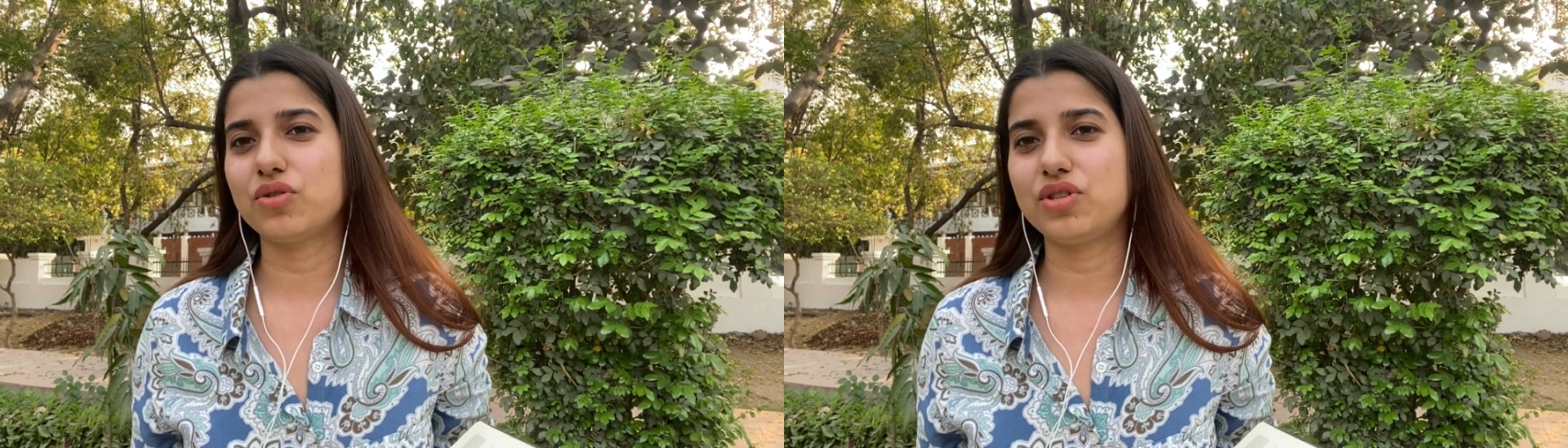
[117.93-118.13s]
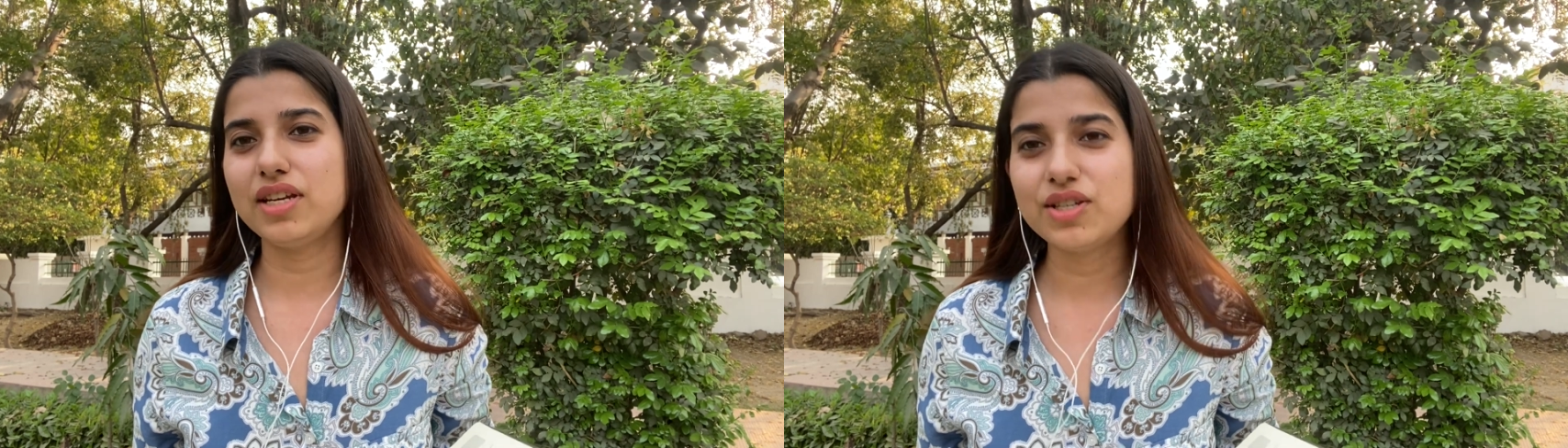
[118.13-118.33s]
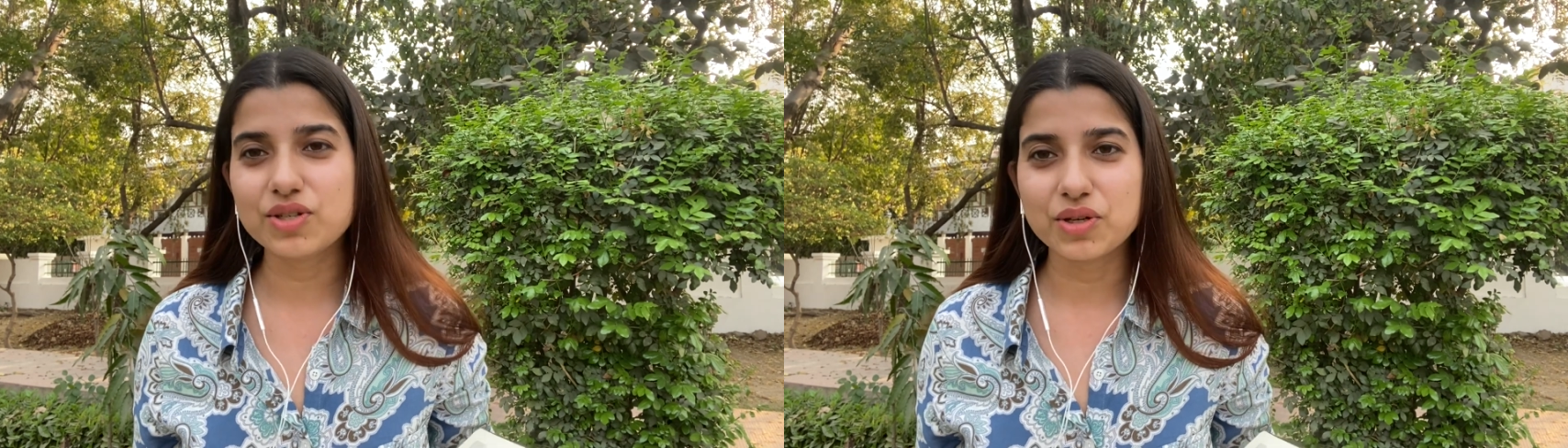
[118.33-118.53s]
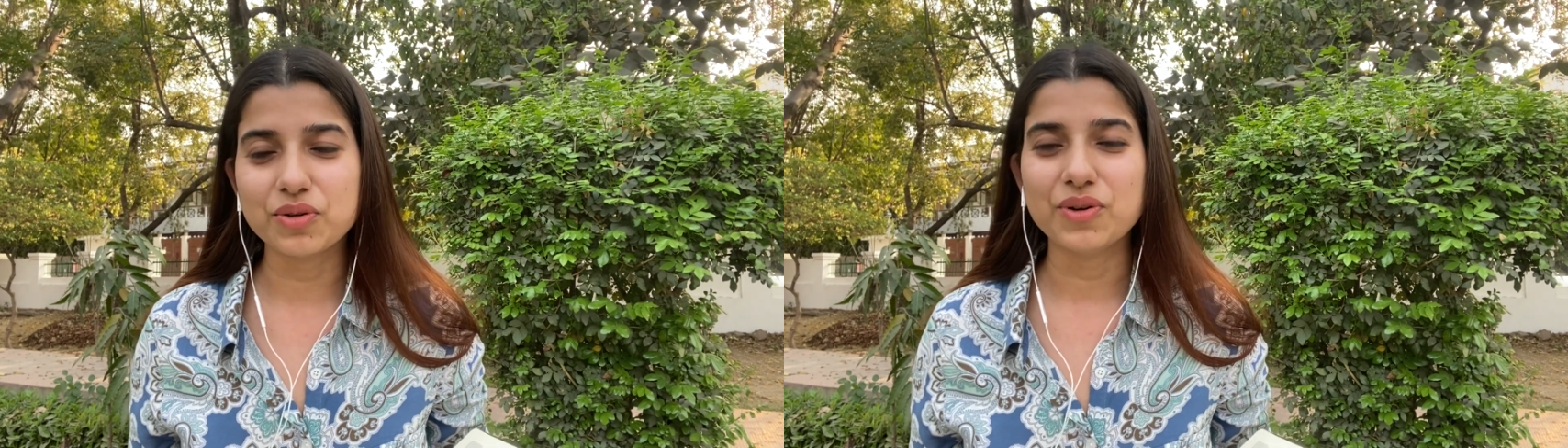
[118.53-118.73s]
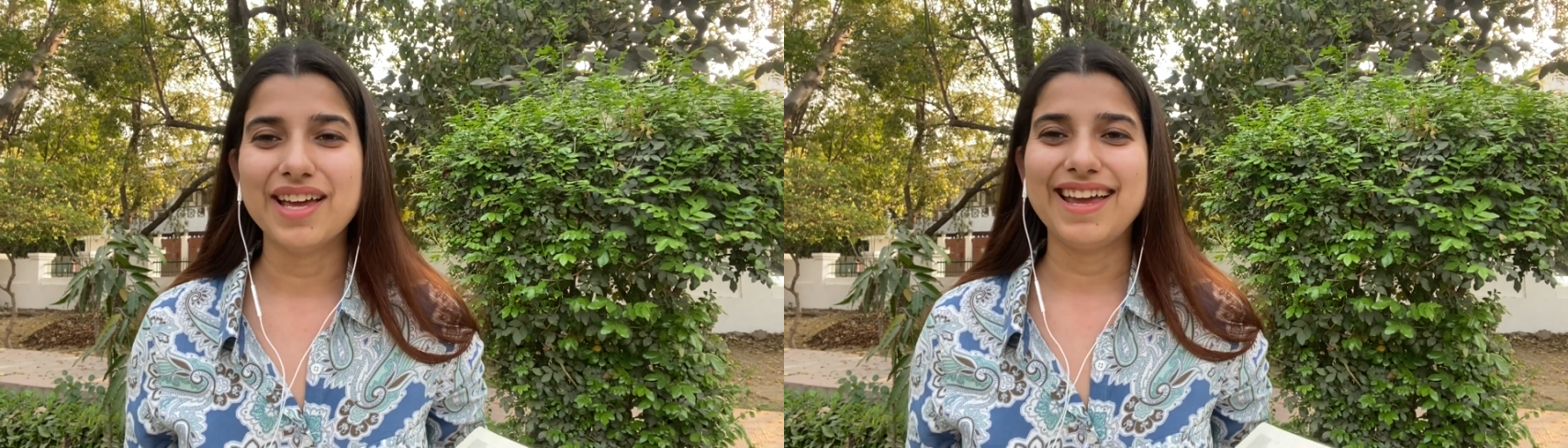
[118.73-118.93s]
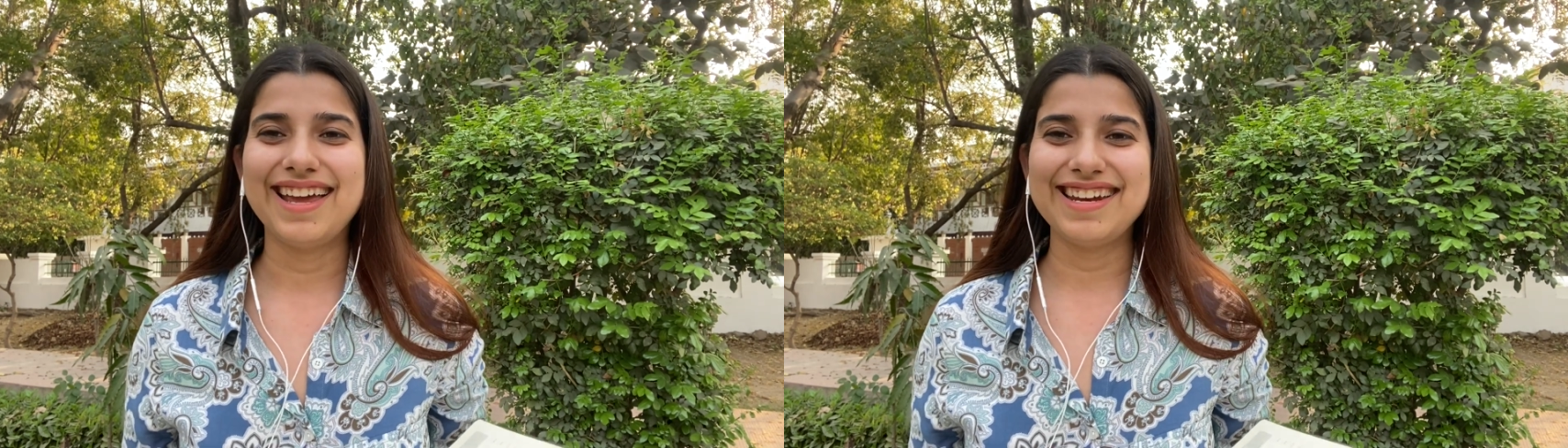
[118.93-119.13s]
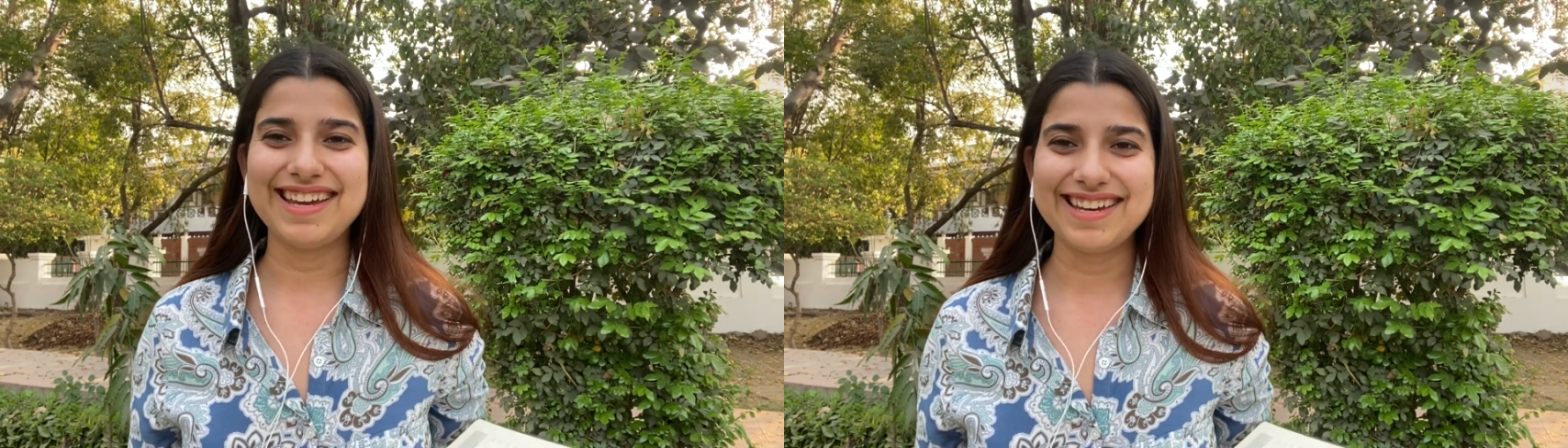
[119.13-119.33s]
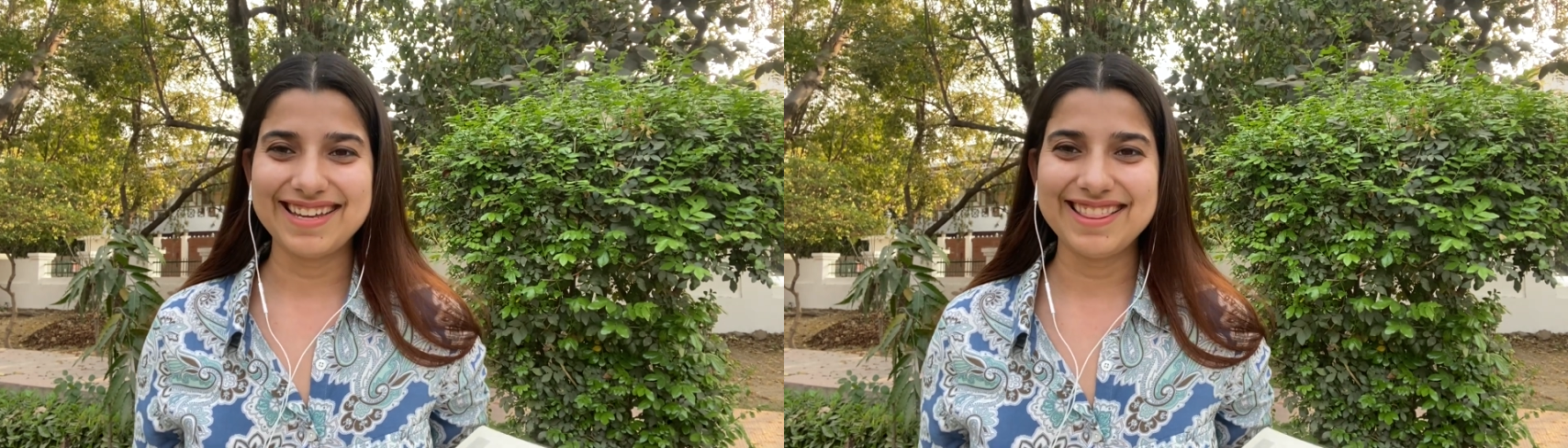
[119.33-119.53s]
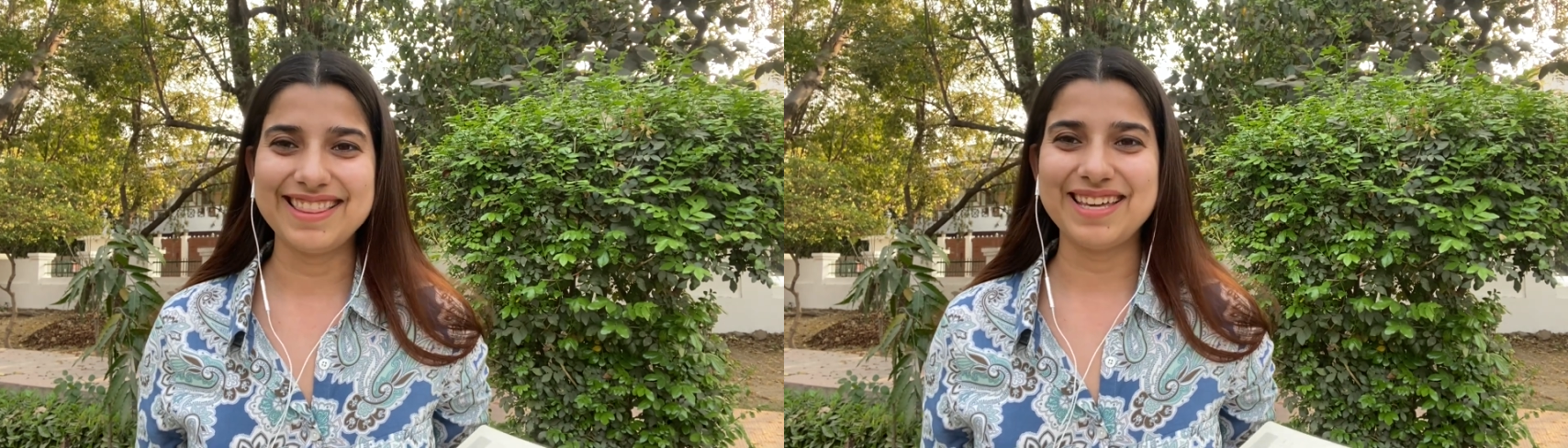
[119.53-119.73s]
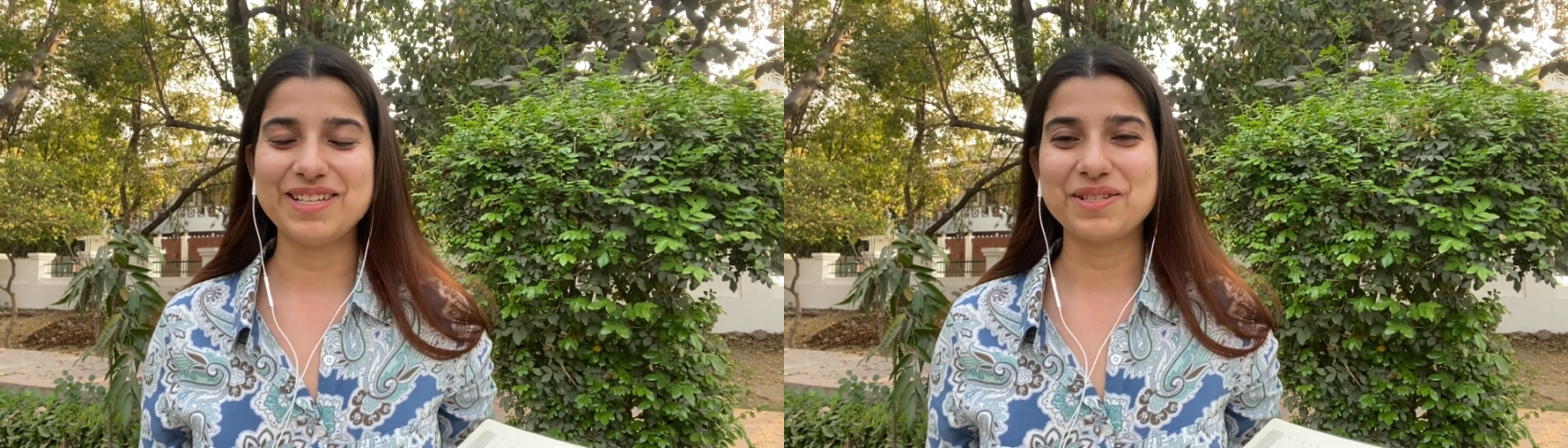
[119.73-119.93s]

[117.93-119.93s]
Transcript: to teach you in a Hindi,